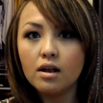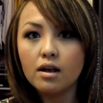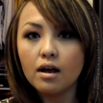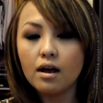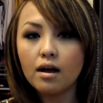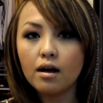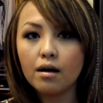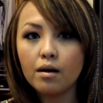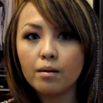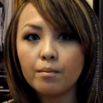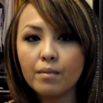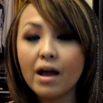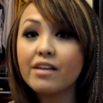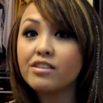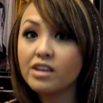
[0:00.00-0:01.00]
Um,
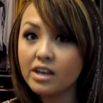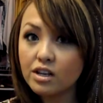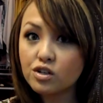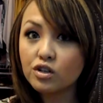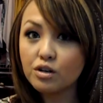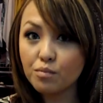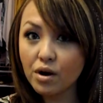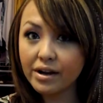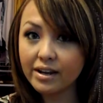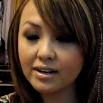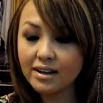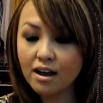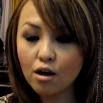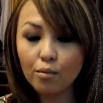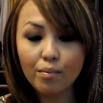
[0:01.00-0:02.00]
I think it's on the market
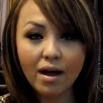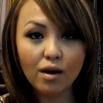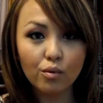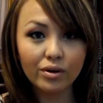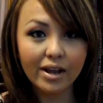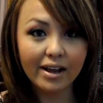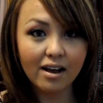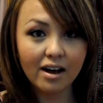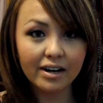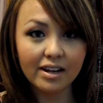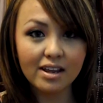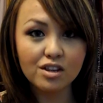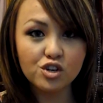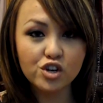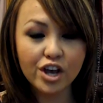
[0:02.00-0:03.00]
now. Back when I got it
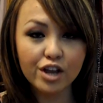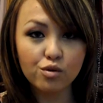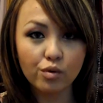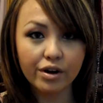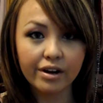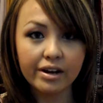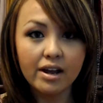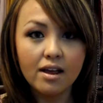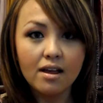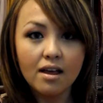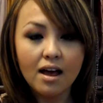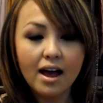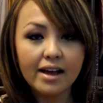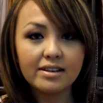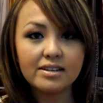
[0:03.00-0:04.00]
in January,
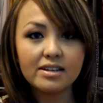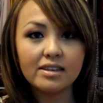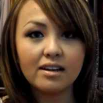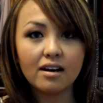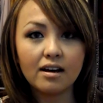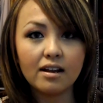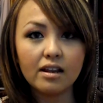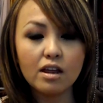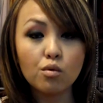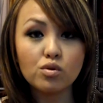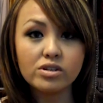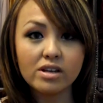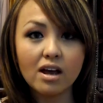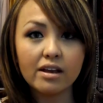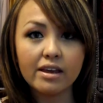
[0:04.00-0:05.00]
I did not. It was
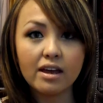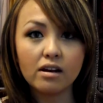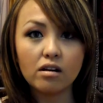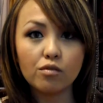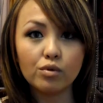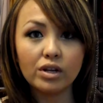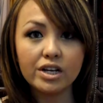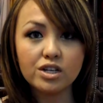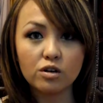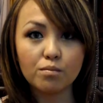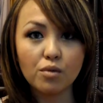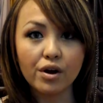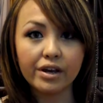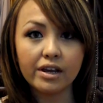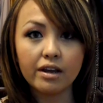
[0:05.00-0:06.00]
not yet released on the
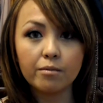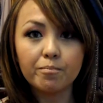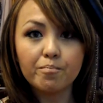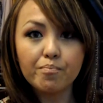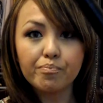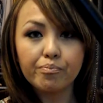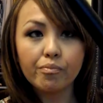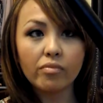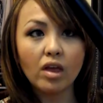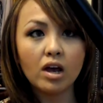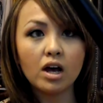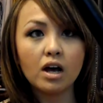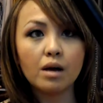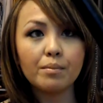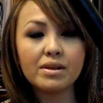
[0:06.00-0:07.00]
market.
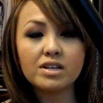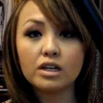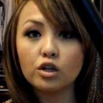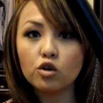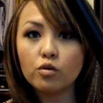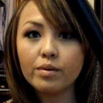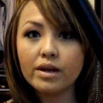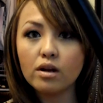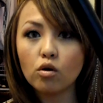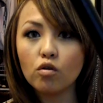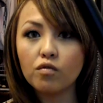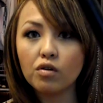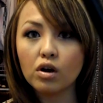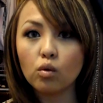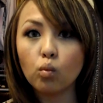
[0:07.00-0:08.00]
Um, it's a little bit
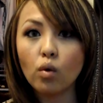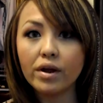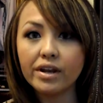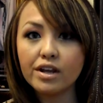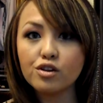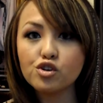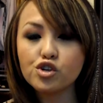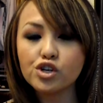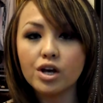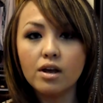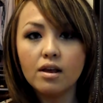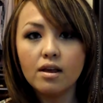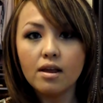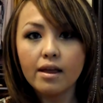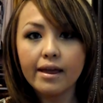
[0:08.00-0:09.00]
over one inch,
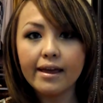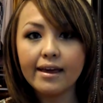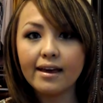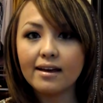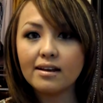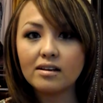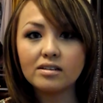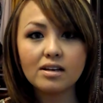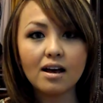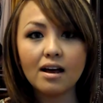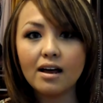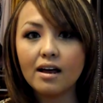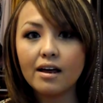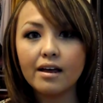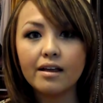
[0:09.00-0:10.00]
and
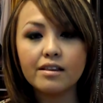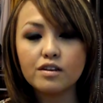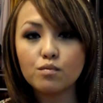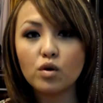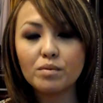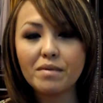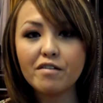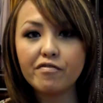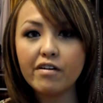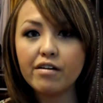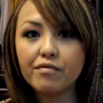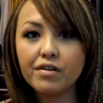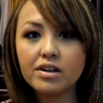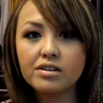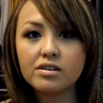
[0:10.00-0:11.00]
uh, it's one of my
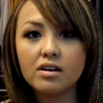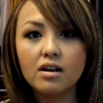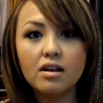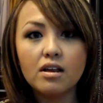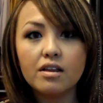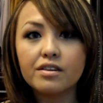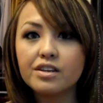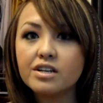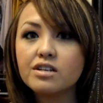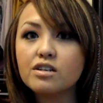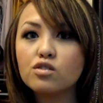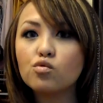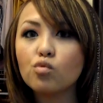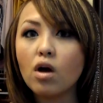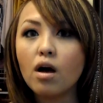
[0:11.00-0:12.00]
favorites. This
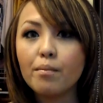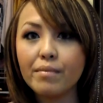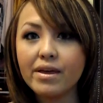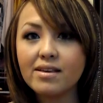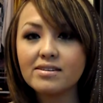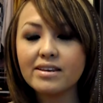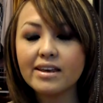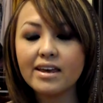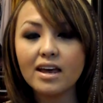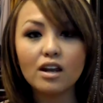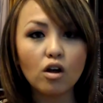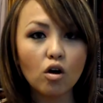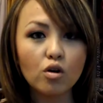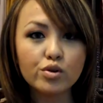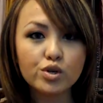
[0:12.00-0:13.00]
is amazing, and
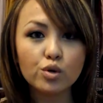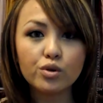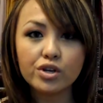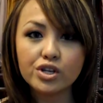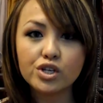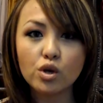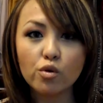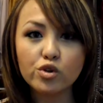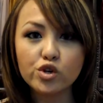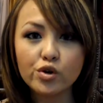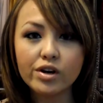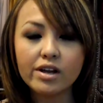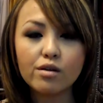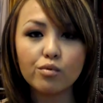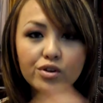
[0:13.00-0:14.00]
also the
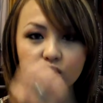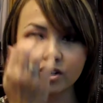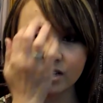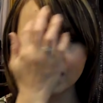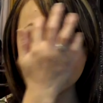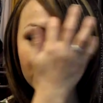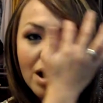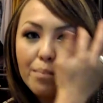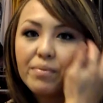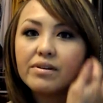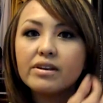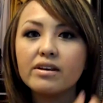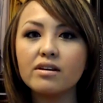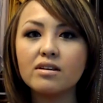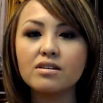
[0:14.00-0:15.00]
Sultra, which is a
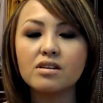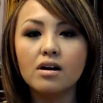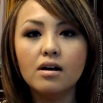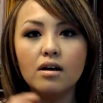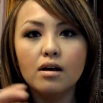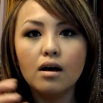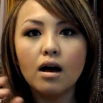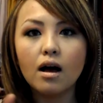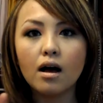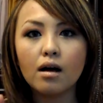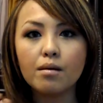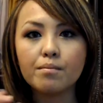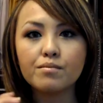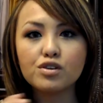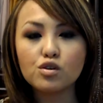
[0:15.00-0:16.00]
Japanese
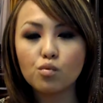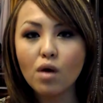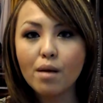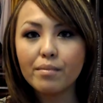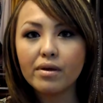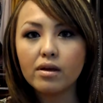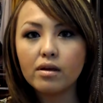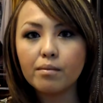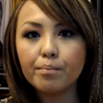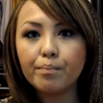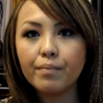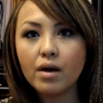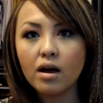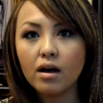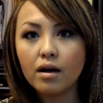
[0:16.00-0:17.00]
um, ceramic
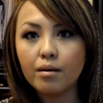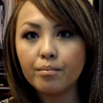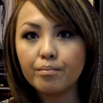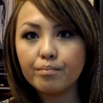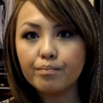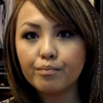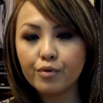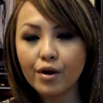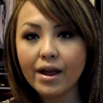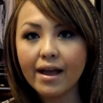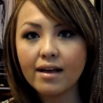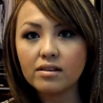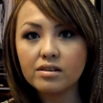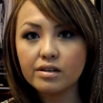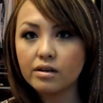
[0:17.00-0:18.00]
um,
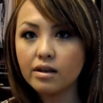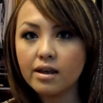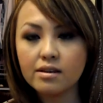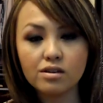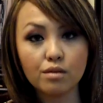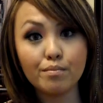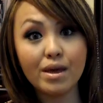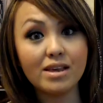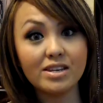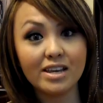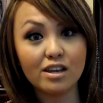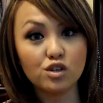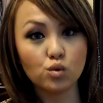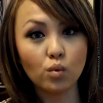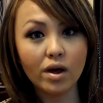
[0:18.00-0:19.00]
brand, is
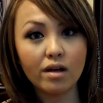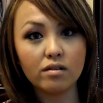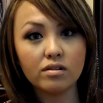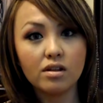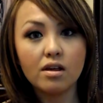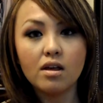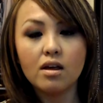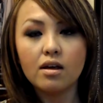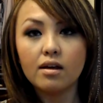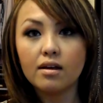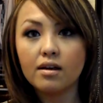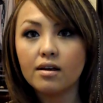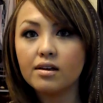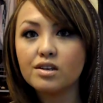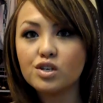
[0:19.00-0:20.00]
amazing as well.
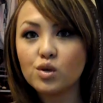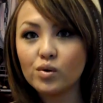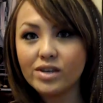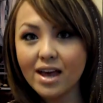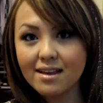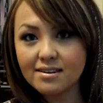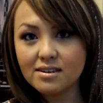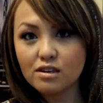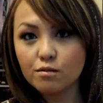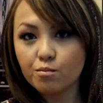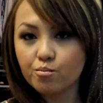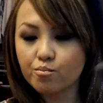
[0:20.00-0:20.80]
Uh, so yes,